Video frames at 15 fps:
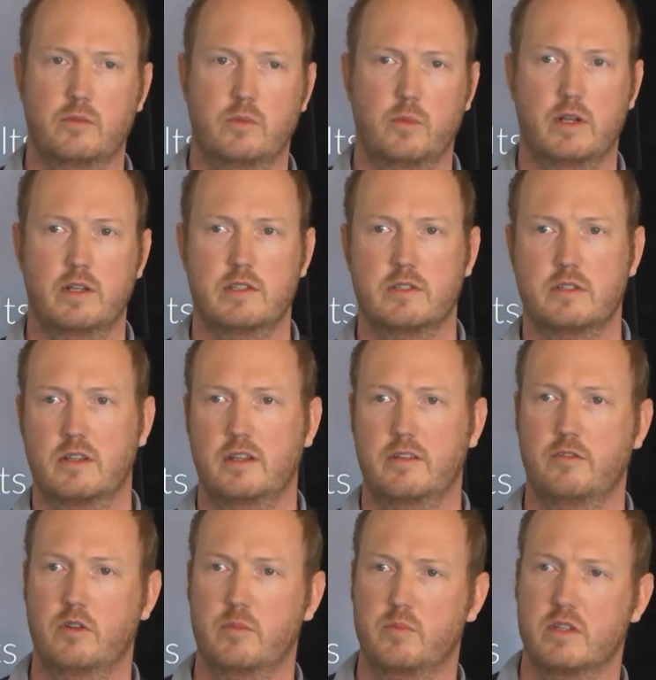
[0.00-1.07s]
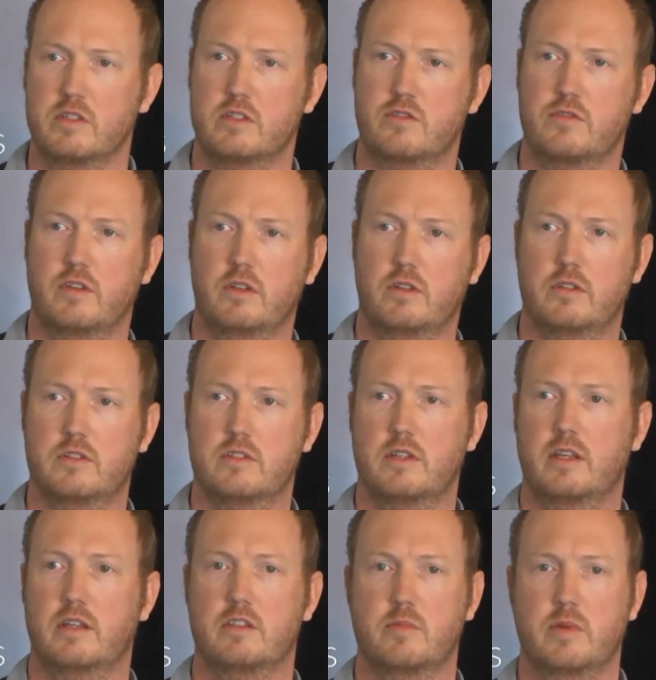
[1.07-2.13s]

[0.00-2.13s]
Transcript: One is certainly very business focused, and it's